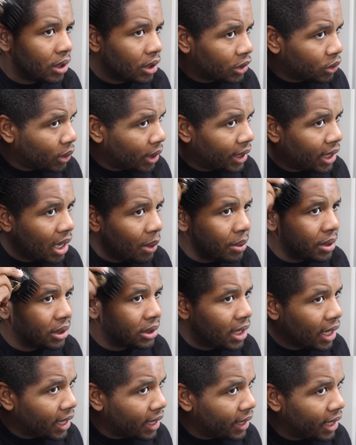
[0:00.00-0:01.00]
So right now we just
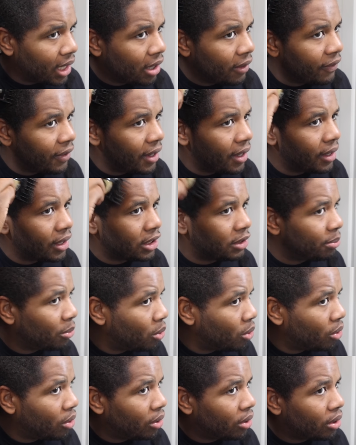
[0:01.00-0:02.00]
cut it down, very
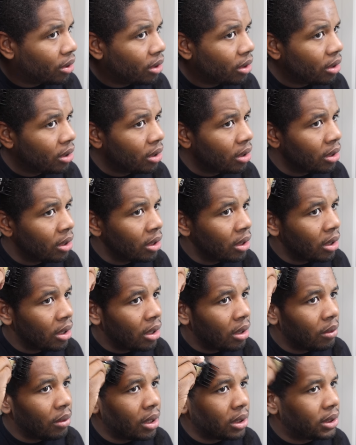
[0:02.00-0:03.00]
smooth.
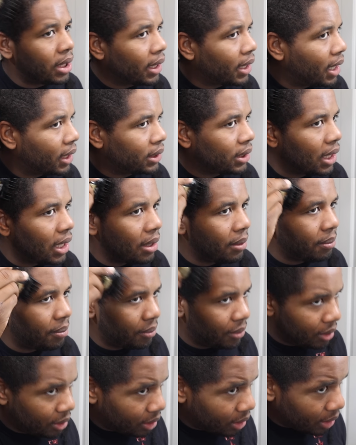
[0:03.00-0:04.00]
We can take our time.
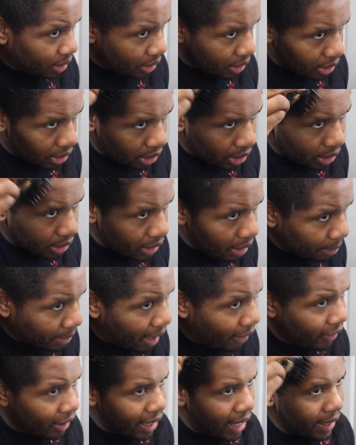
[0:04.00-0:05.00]
And I'm
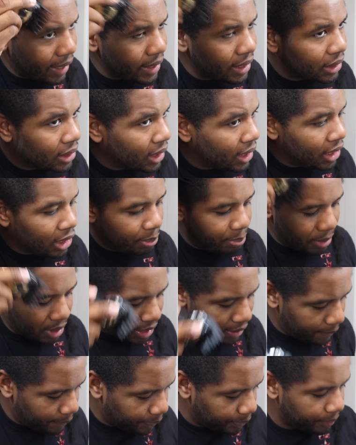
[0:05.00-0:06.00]
kind of liking this length,
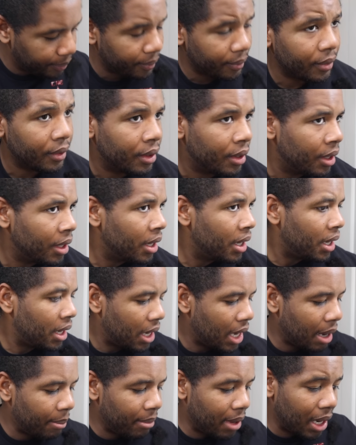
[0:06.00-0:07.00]
but
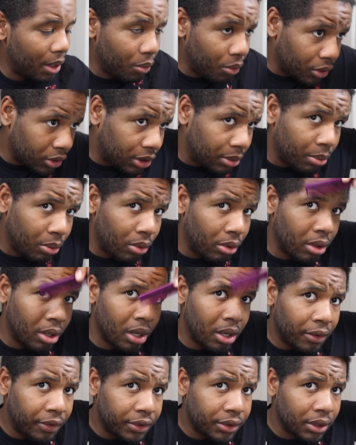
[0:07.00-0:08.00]
I might want some more
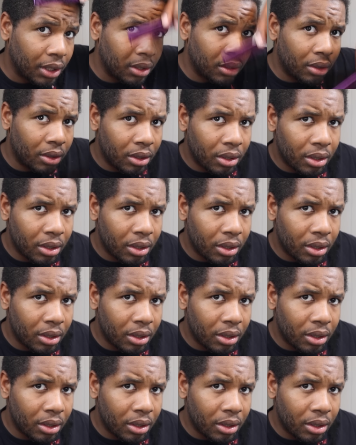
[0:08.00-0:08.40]
off, so